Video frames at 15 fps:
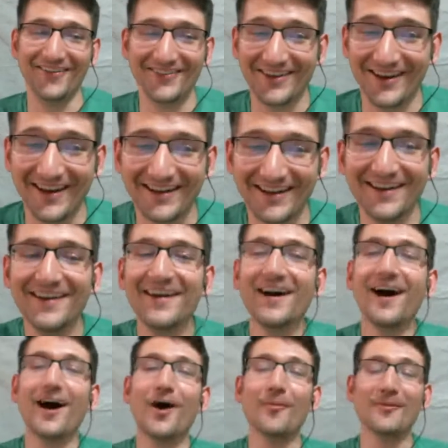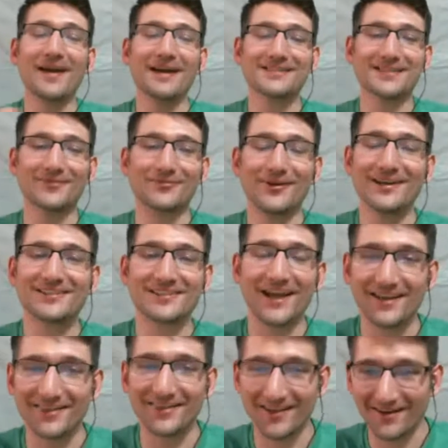God! I hope we got some rich
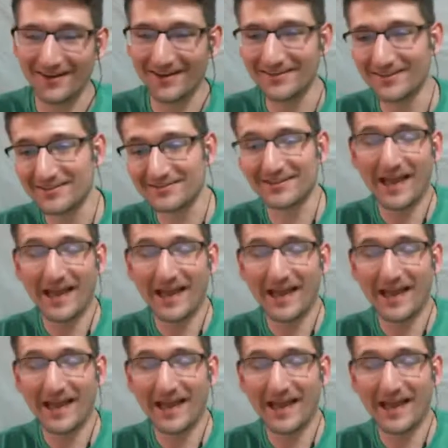guy in there getting us to